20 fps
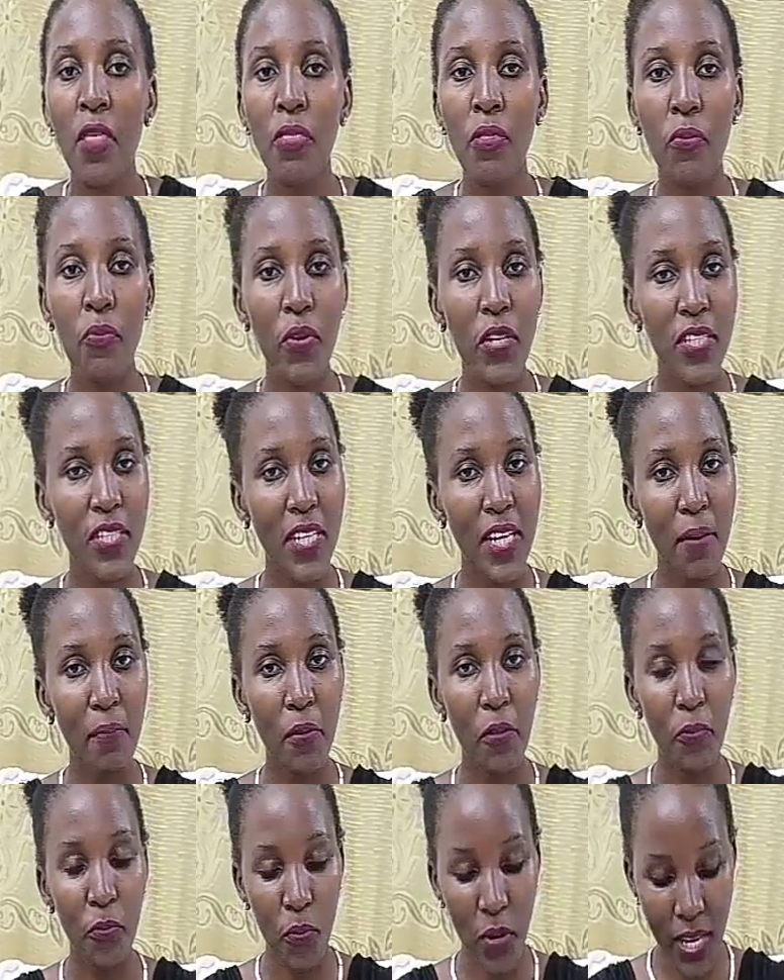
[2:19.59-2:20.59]
The reason
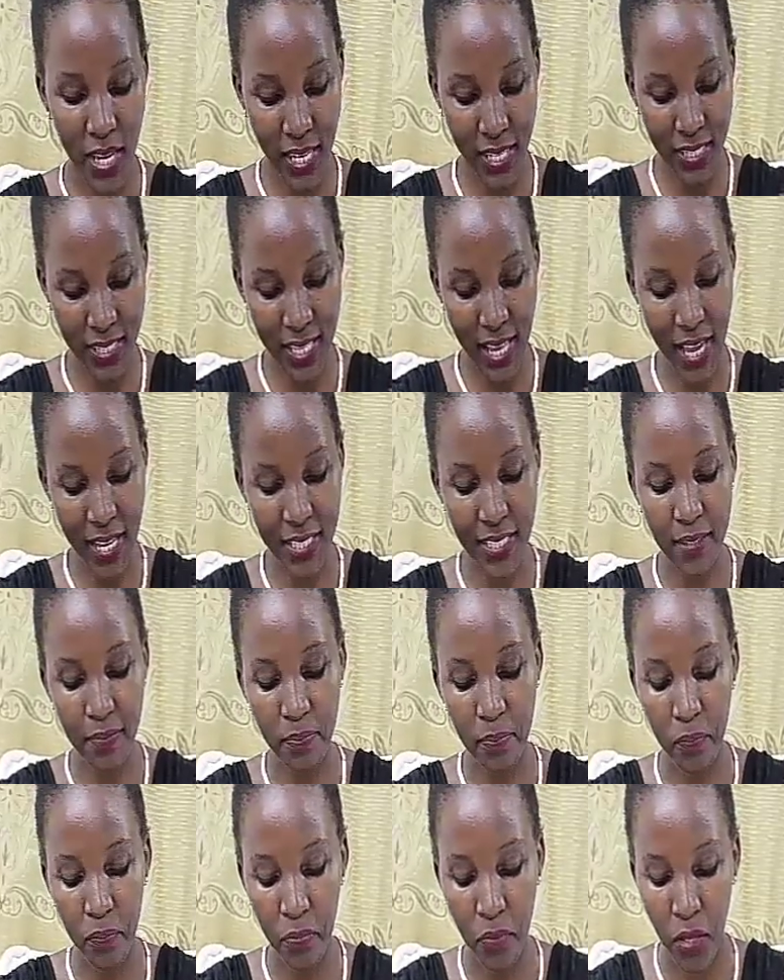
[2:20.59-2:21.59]
number 3 is that
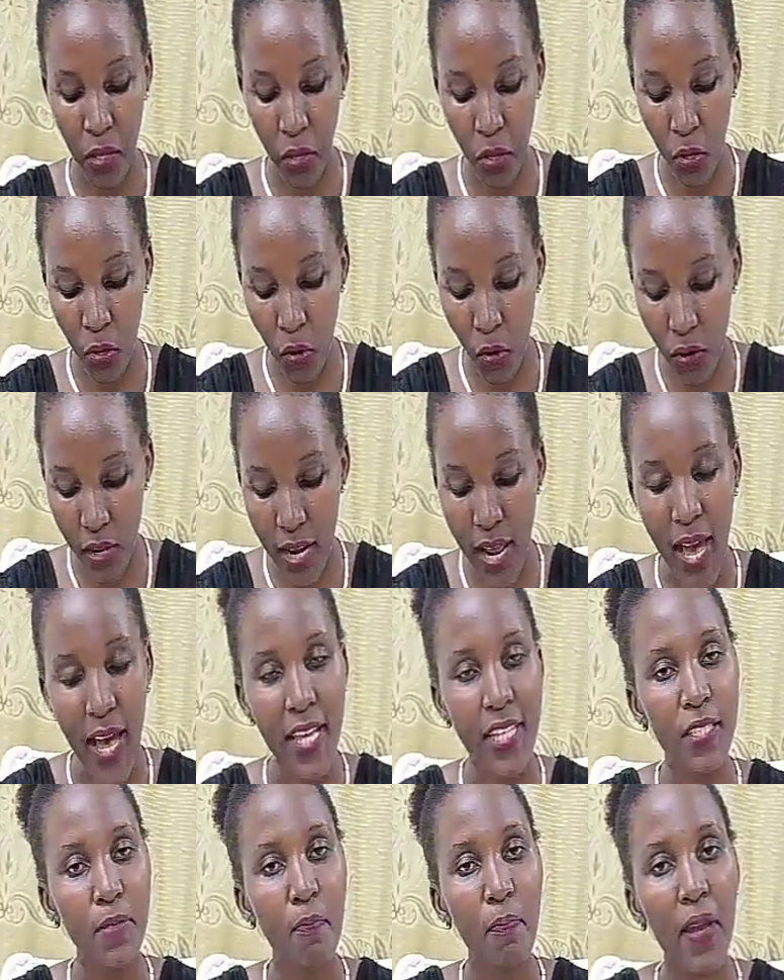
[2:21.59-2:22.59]
God
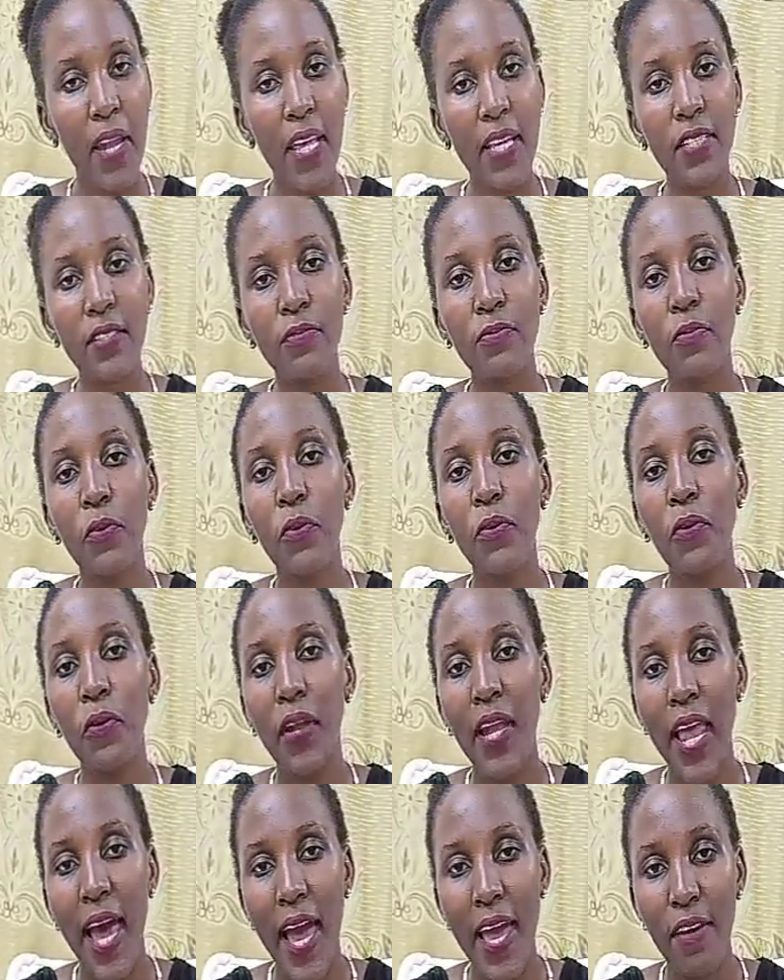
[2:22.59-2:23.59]
has plans for your
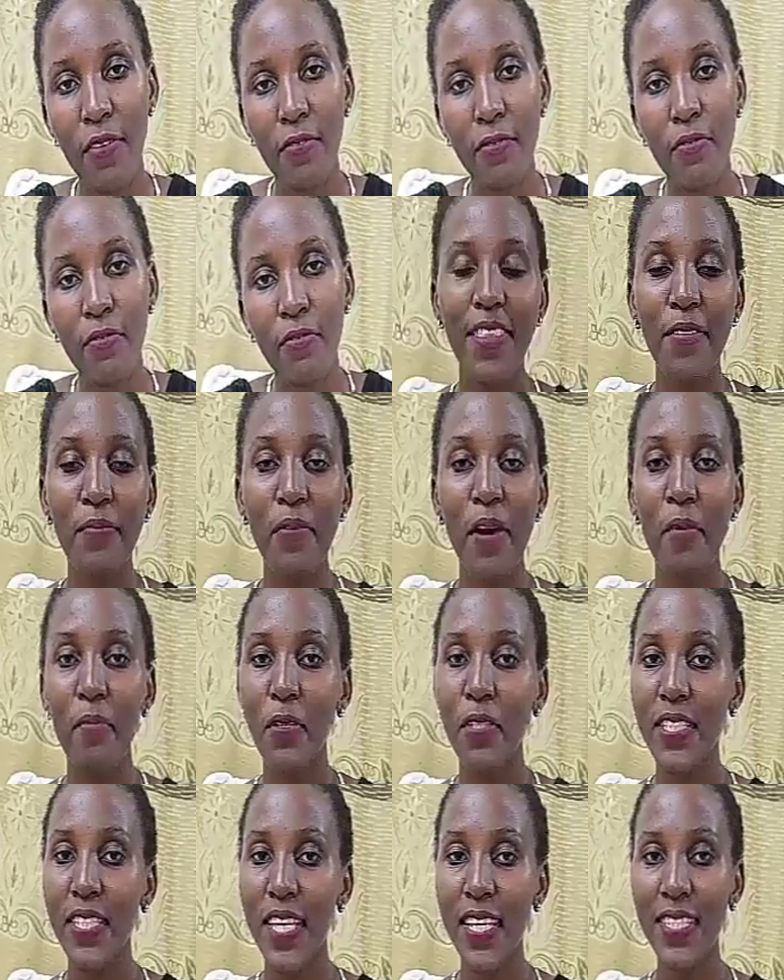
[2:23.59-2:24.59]
life. The
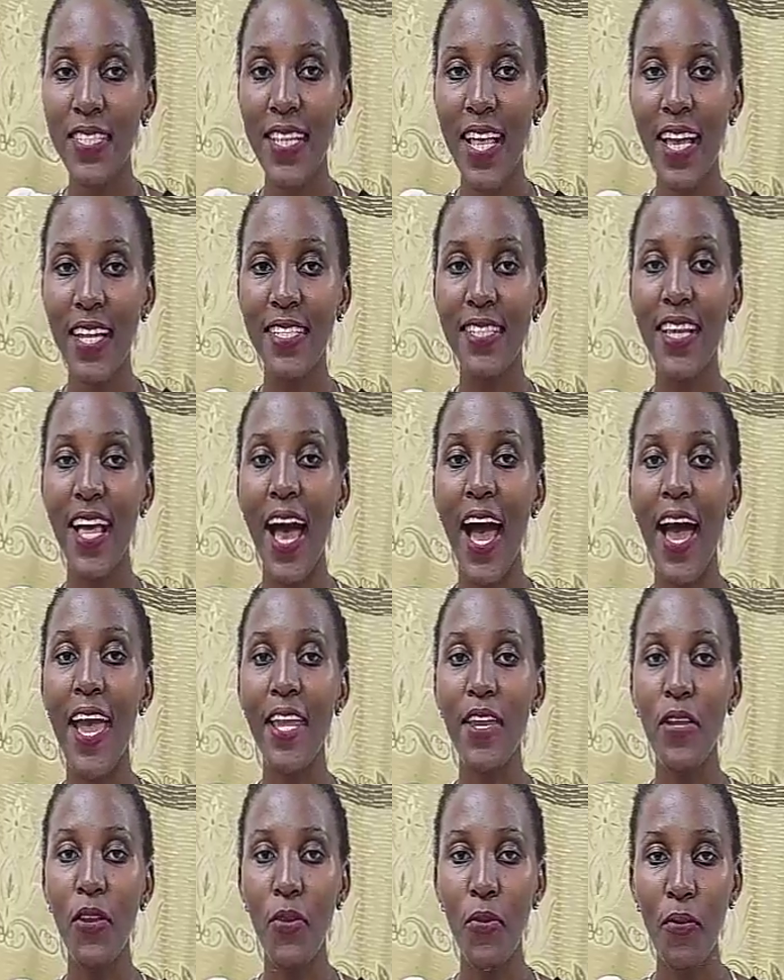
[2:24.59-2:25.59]
Bible says that
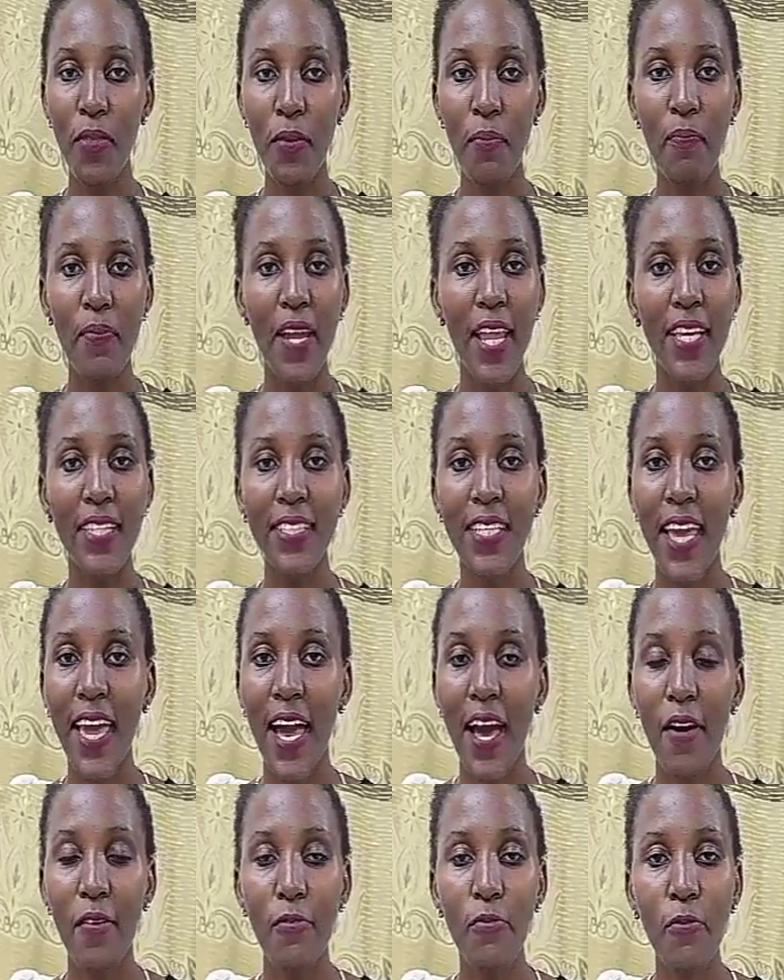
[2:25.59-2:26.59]
I know the plans I
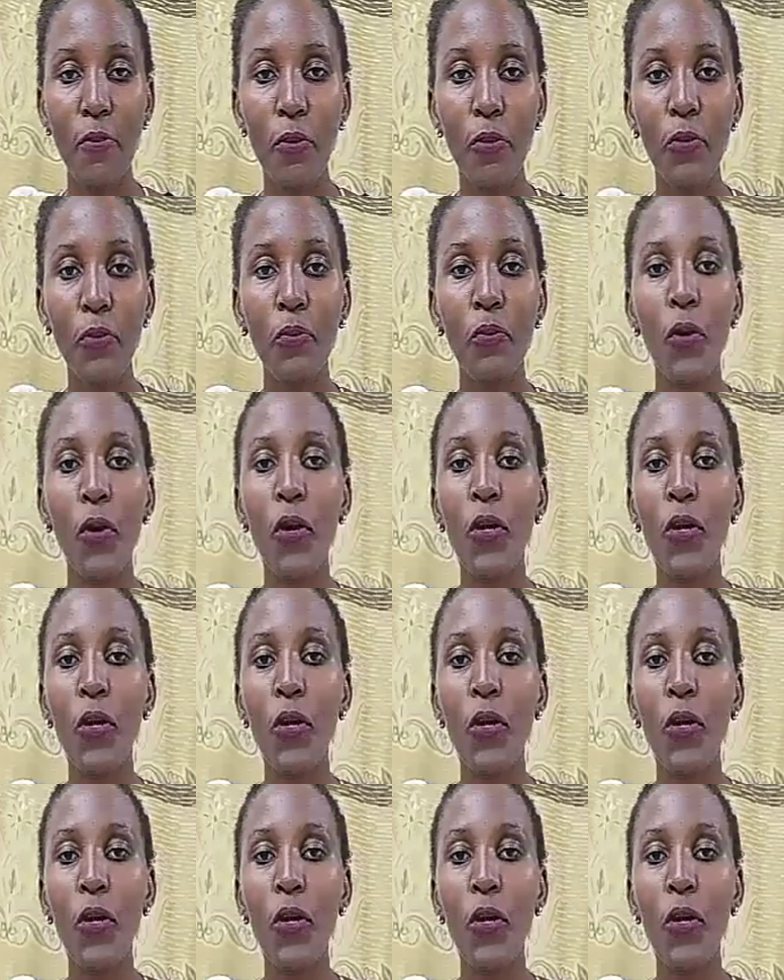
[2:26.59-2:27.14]
have for you.